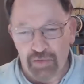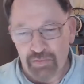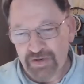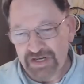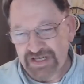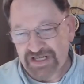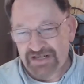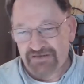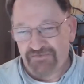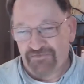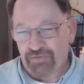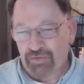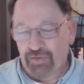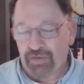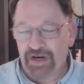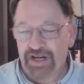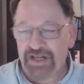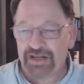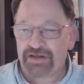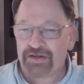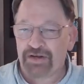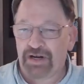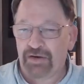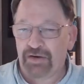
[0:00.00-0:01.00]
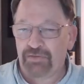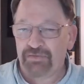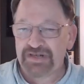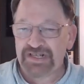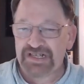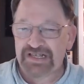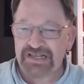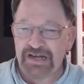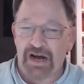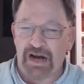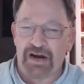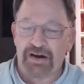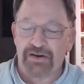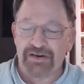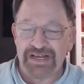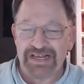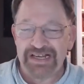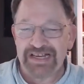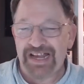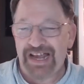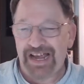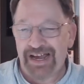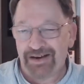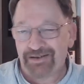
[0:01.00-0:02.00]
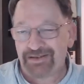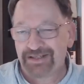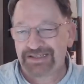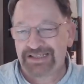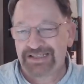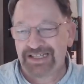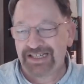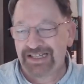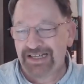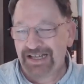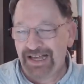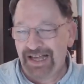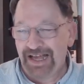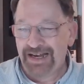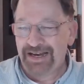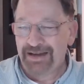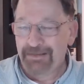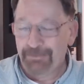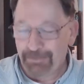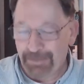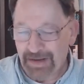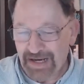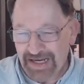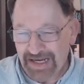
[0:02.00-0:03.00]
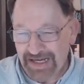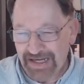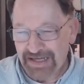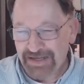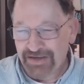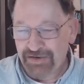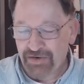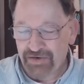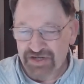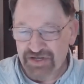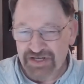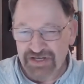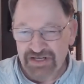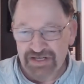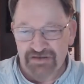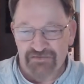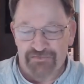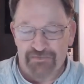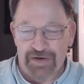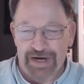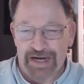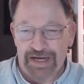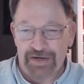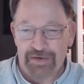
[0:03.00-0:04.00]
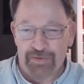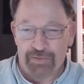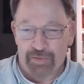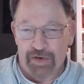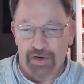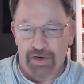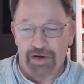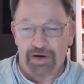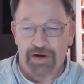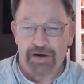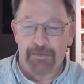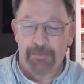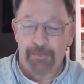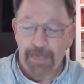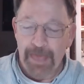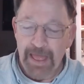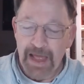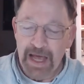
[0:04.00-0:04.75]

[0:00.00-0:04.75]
which Freud thought was our inherited and embodied notions of right and wrong